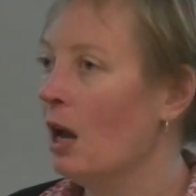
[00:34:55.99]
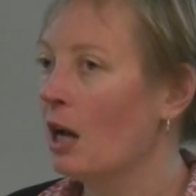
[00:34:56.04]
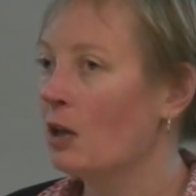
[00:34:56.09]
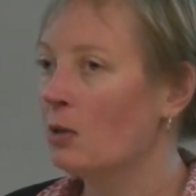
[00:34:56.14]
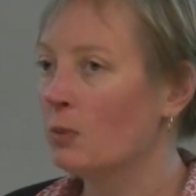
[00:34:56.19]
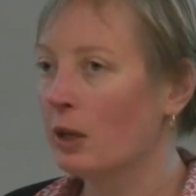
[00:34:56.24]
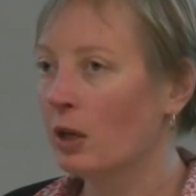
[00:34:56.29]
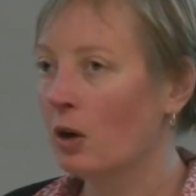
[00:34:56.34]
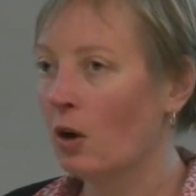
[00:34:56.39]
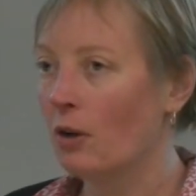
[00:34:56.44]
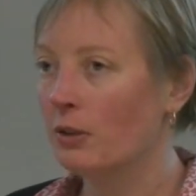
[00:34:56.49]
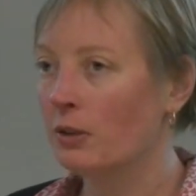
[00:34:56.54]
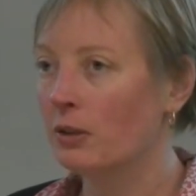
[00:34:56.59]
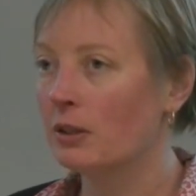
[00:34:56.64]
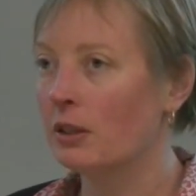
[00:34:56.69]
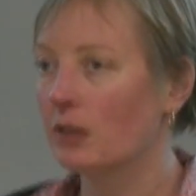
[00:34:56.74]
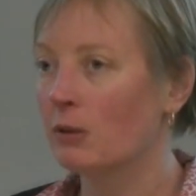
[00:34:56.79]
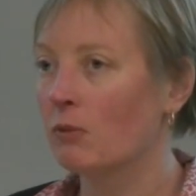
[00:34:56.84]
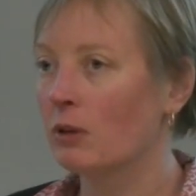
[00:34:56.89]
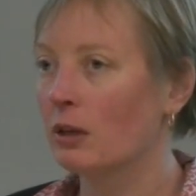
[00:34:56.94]
as we're
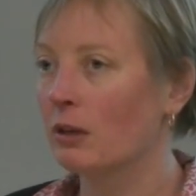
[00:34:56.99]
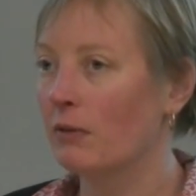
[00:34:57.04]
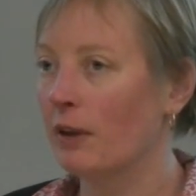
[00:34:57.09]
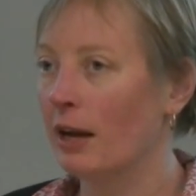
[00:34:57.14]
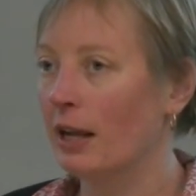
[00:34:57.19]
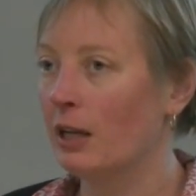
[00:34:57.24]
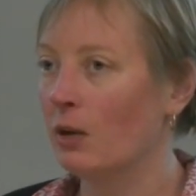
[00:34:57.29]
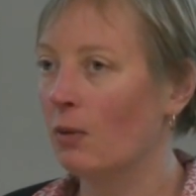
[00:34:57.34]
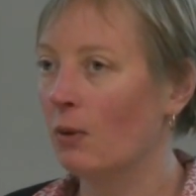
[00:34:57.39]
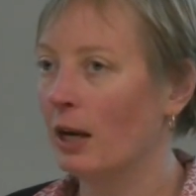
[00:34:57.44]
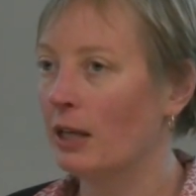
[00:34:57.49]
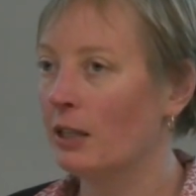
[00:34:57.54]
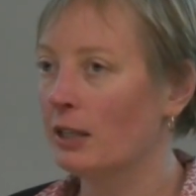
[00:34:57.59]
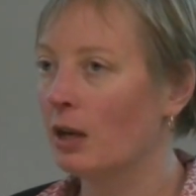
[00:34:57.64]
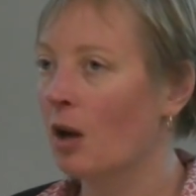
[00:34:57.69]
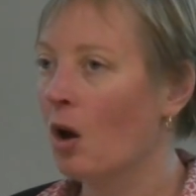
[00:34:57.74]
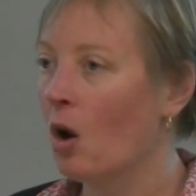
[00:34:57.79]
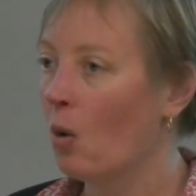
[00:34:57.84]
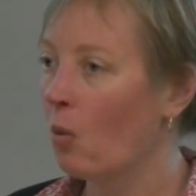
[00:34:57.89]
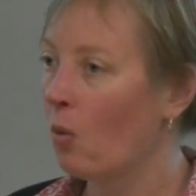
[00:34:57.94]
constantly
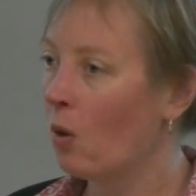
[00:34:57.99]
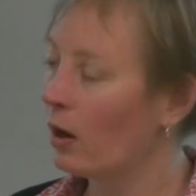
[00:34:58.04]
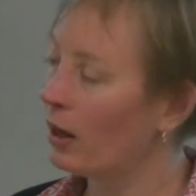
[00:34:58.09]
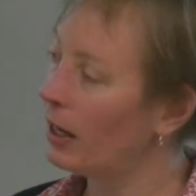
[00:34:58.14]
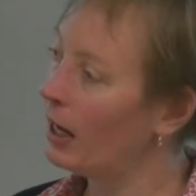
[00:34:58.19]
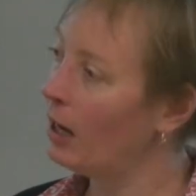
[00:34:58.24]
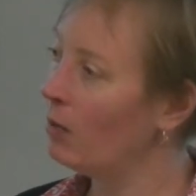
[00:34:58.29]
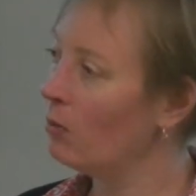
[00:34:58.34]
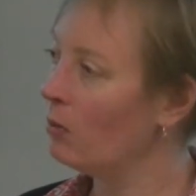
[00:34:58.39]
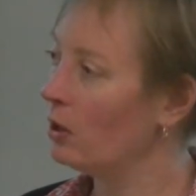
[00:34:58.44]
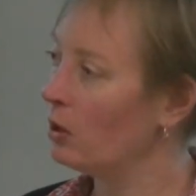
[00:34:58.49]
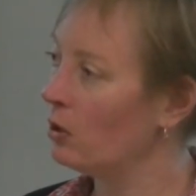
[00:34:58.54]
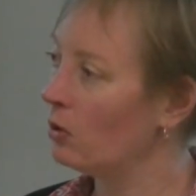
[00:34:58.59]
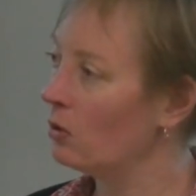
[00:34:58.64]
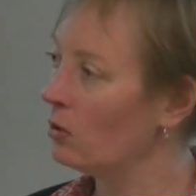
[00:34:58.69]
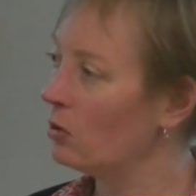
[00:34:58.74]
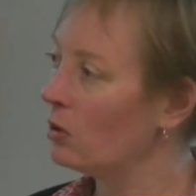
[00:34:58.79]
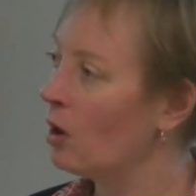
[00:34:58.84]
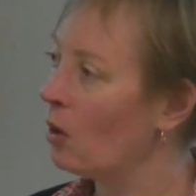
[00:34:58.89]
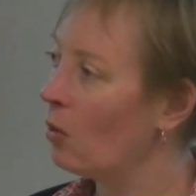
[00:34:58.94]
reevaluating what can we
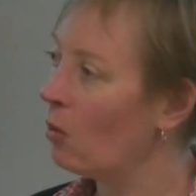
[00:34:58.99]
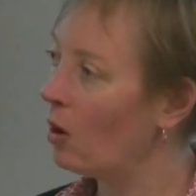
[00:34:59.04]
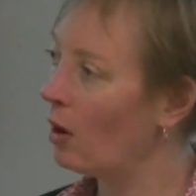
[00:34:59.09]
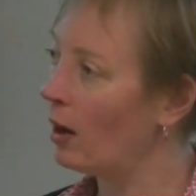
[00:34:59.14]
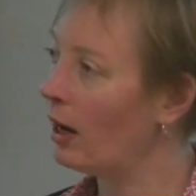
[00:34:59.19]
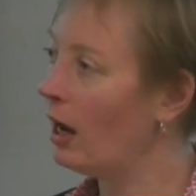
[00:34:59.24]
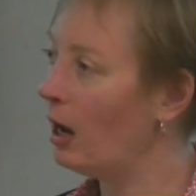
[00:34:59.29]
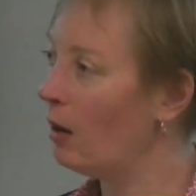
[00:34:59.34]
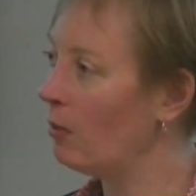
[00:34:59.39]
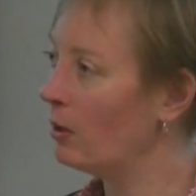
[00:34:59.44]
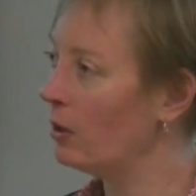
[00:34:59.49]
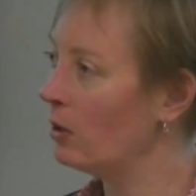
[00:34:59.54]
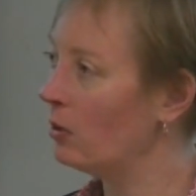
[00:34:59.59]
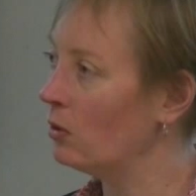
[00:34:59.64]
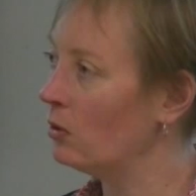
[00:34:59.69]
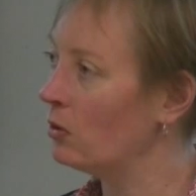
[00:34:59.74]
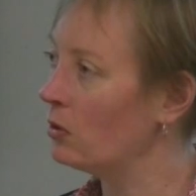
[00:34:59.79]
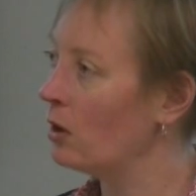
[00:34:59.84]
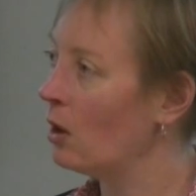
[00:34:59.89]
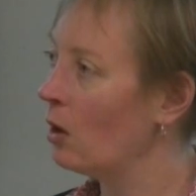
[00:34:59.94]
use, what can't we
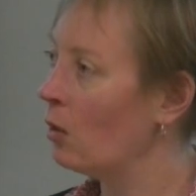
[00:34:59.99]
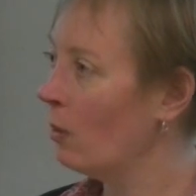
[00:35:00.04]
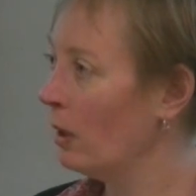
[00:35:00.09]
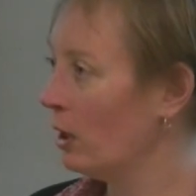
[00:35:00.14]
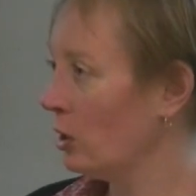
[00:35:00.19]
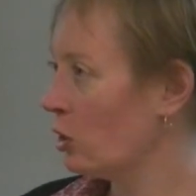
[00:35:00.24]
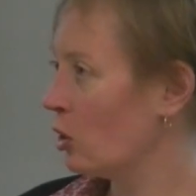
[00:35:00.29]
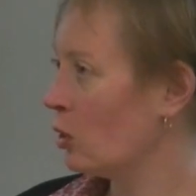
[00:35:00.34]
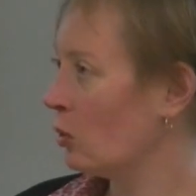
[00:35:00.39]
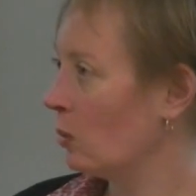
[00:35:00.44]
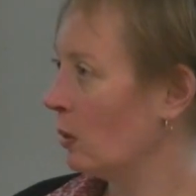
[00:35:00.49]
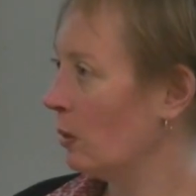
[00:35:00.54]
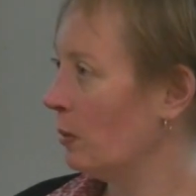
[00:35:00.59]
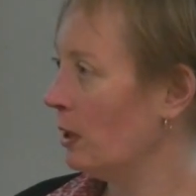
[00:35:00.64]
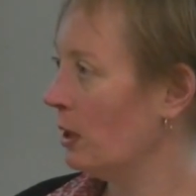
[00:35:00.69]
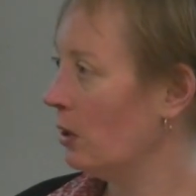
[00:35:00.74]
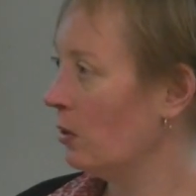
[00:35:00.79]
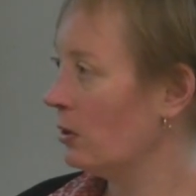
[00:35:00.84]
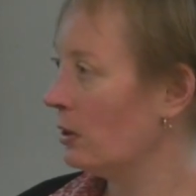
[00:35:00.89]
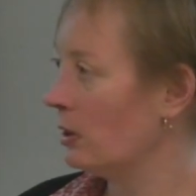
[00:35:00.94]
use, when should we
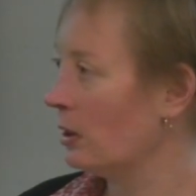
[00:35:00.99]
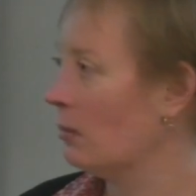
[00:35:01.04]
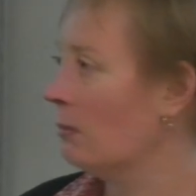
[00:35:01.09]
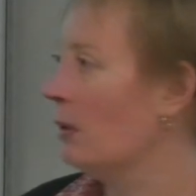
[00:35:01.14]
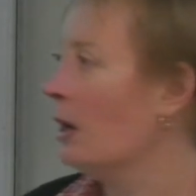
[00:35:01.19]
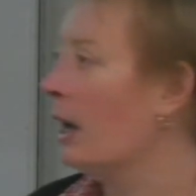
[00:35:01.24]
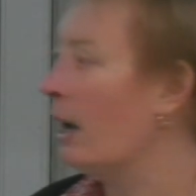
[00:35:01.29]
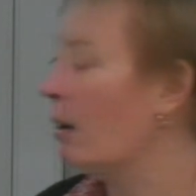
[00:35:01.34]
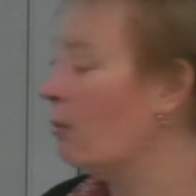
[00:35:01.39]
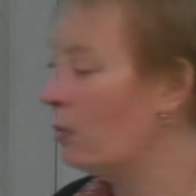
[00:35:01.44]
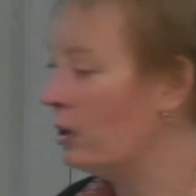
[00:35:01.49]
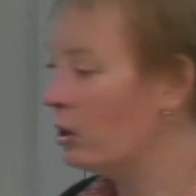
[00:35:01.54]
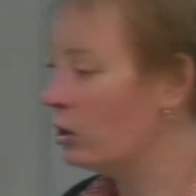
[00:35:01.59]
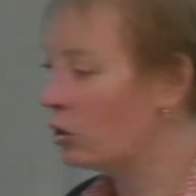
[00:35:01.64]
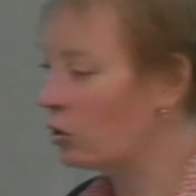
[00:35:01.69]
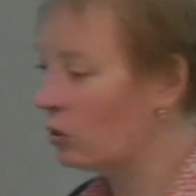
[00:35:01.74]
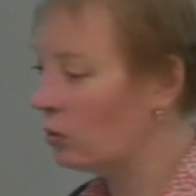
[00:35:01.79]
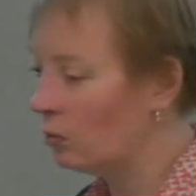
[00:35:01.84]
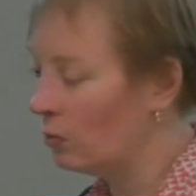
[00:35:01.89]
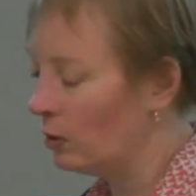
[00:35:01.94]
be using them, and when
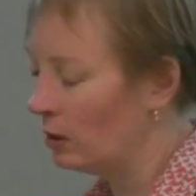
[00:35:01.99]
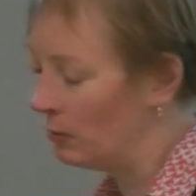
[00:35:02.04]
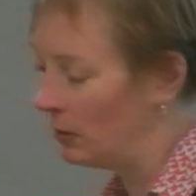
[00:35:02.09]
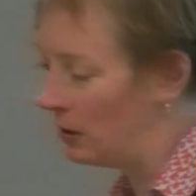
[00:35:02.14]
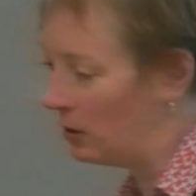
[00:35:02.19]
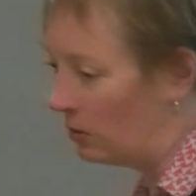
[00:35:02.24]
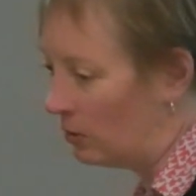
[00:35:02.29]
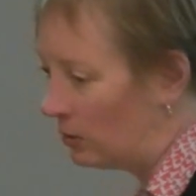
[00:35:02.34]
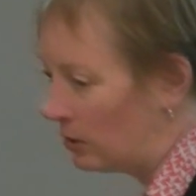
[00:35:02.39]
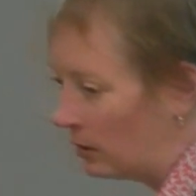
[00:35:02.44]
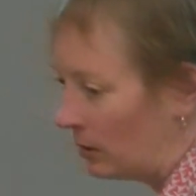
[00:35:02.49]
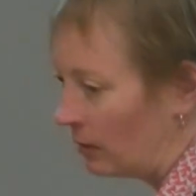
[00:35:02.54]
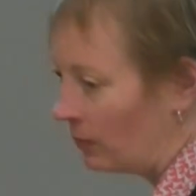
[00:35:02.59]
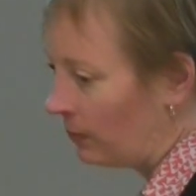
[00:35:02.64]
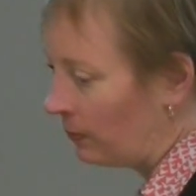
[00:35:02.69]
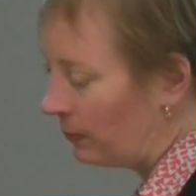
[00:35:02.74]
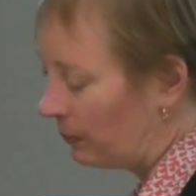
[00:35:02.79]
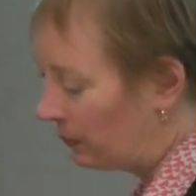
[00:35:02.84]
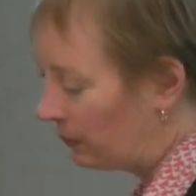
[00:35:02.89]
shouldn't we be using them.